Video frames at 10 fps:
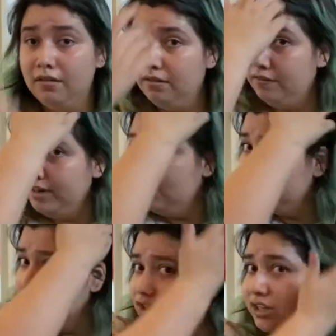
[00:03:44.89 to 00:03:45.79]
video
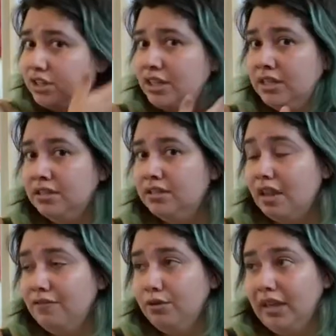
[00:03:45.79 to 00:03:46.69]
suggestions,
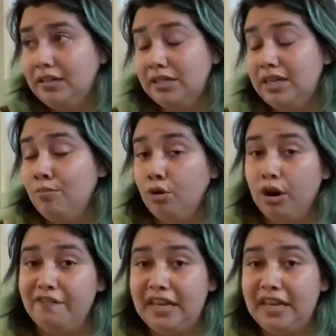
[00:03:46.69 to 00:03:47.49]
if you would like to see more of